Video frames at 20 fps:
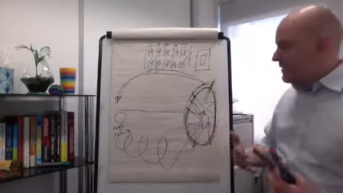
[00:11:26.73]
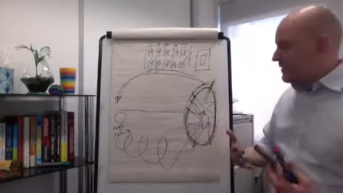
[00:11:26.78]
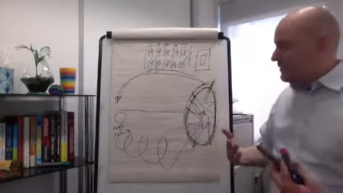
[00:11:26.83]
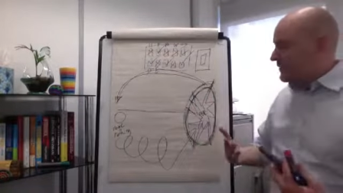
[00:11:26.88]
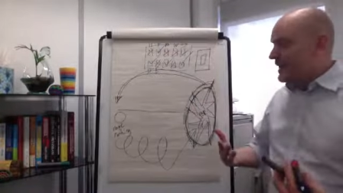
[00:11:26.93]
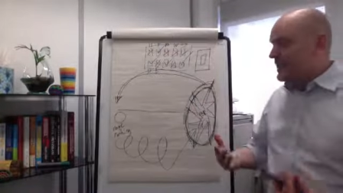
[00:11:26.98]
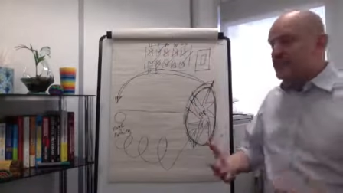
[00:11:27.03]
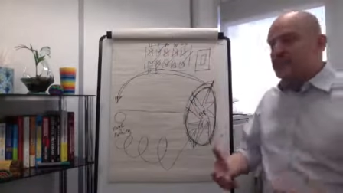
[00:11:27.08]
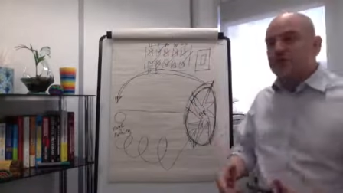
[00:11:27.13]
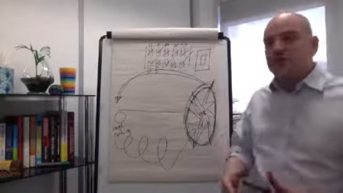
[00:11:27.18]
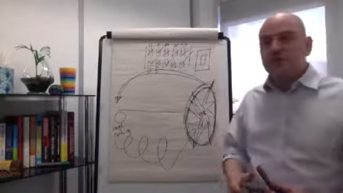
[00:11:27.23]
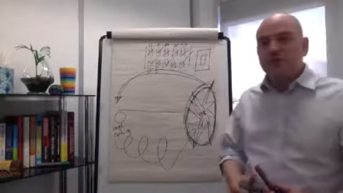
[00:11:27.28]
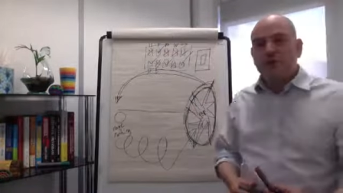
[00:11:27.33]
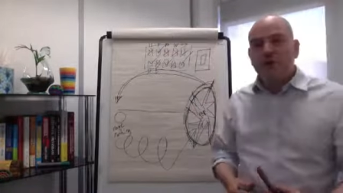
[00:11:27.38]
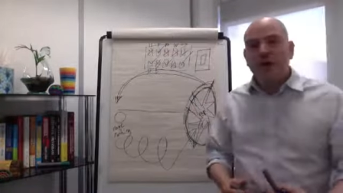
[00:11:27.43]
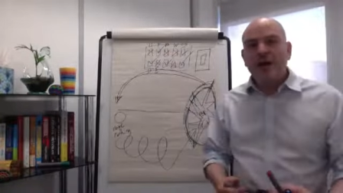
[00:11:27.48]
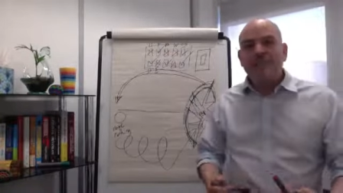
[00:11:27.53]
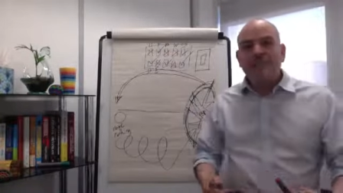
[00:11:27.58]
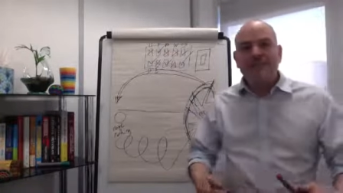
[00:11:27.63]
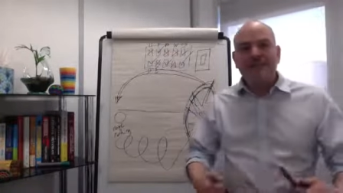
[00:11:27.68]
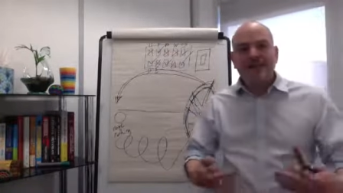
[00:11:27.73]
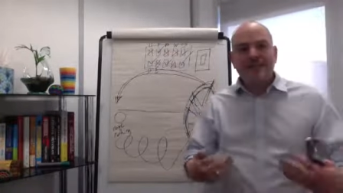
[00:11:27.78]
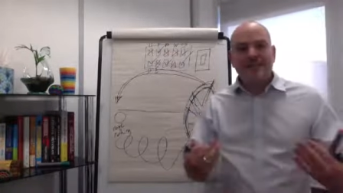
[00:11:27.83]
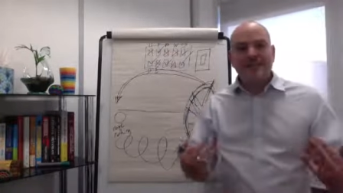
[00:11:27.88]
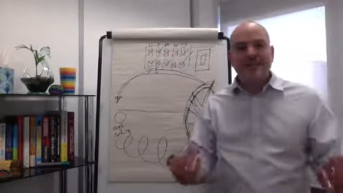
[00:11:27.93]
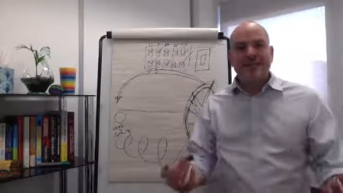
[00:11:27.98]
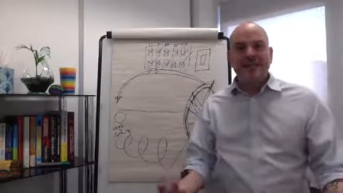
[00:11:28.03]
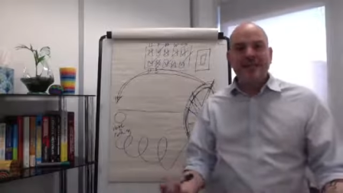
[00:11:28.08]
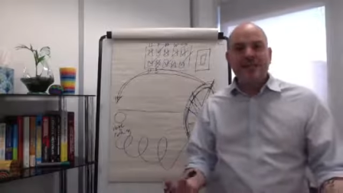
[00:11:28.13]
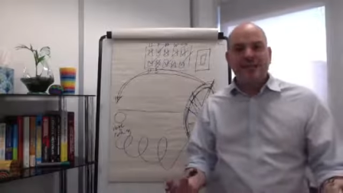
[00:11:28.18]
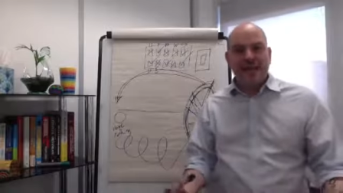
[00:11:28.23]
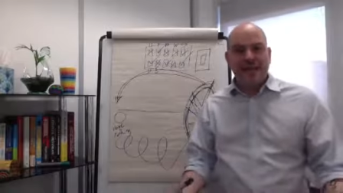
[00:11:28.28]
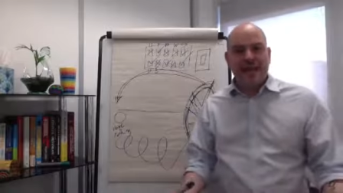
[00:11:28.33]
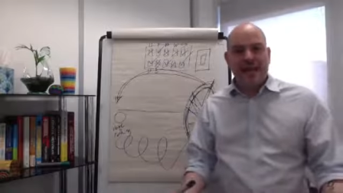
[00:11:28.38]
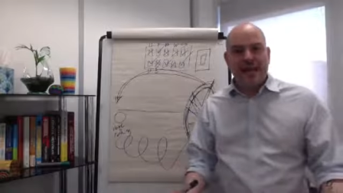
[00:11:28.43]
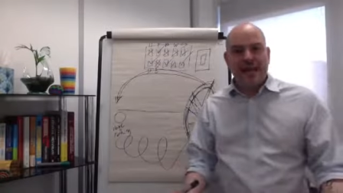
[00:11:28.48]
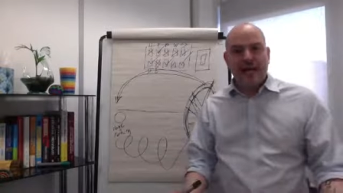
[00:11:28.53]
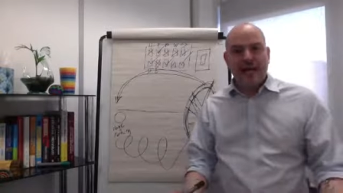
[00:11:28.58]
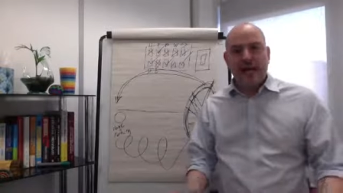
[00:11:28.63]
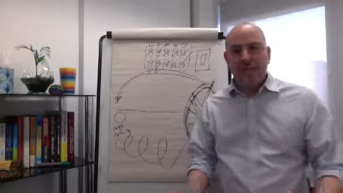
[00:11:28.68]
they describe it as a living
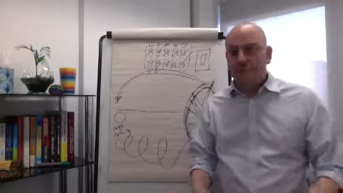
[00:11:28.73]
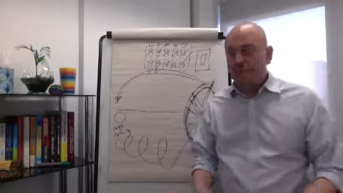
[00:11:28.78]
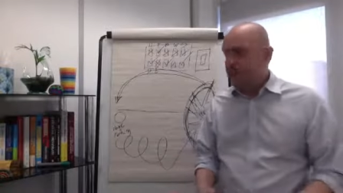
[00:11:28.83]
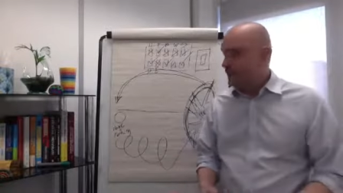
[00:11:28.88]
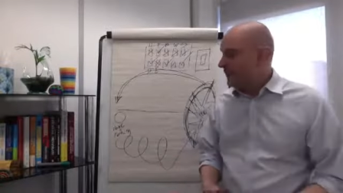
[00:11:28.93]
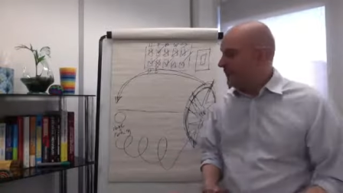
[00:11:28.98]
hell.